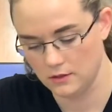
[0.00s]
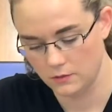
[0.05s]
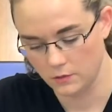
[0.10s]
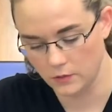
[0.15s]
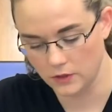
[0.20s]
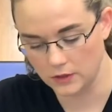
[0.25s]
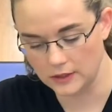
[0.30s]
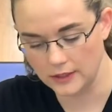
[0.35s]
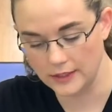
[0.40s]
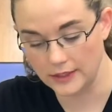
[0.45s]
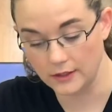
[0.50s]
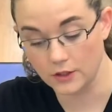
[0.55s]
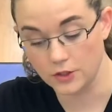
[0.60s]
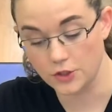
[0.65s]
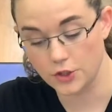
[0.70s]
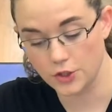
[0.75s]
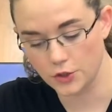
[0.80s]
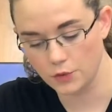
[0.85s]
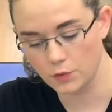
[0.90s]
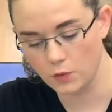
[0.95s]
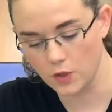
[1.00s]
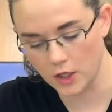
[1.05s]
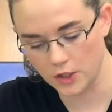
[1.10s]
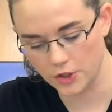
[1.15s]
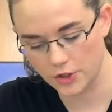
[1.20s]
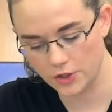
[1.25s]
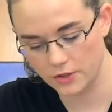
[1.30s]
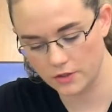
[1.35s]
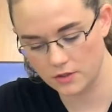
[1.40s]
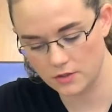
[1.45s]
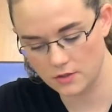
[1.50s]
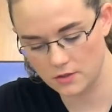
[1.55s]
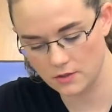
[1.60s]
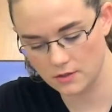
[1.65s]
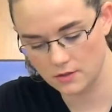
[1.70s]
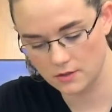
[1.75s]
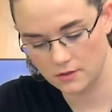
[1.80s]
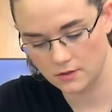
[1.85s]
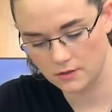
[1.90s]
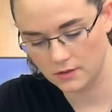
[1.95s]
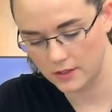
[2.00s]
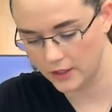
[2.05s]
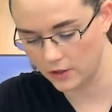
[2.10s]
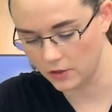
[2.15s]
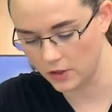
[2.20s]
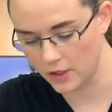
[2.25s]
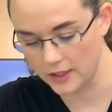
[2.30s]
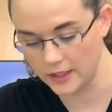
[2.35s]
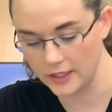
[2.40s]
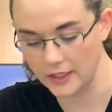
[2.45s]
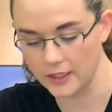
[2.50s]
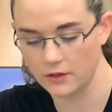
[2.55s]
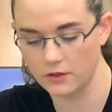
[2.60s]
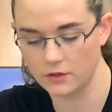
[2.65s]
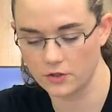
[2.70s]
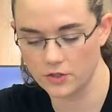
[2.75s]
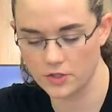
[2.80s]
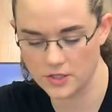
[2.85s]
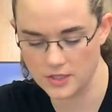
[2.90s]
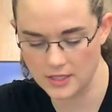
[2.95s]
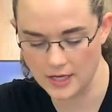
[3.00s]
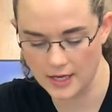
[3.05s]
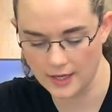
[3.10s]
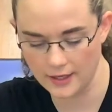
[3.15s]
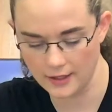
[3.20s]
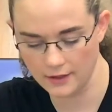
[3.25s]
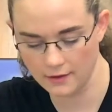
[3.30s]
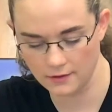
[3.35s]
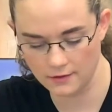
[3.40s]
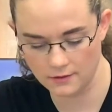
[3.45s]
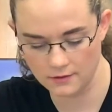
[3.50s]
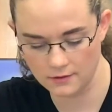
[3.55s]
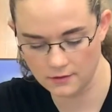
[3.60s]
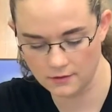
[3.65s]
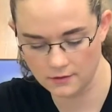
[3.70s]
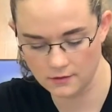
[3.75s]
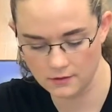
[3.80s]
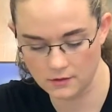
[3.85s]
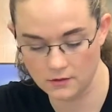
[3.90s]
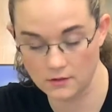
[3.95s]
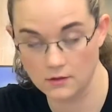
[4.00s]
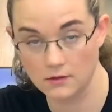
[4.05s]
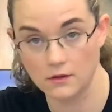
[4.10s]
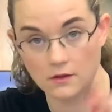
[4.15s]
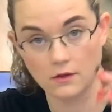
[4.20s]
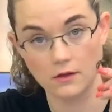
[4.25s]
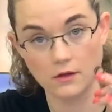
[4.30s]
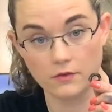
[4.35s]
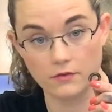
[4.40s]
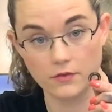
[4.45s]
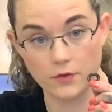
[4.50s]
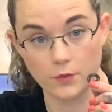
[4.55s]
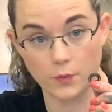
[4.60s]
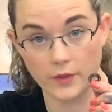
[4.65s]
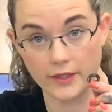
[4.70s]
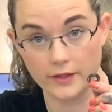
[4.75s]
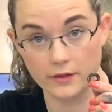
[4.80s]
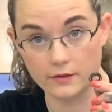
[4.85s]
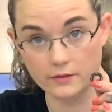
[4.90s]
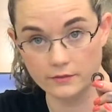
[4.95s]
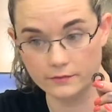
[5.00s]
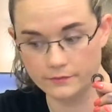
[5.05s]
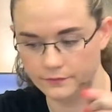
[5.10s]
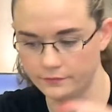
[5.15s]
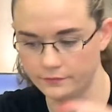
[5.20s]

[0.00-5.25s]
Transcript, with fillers: We'll clean the two washers that are on either side of the wheel.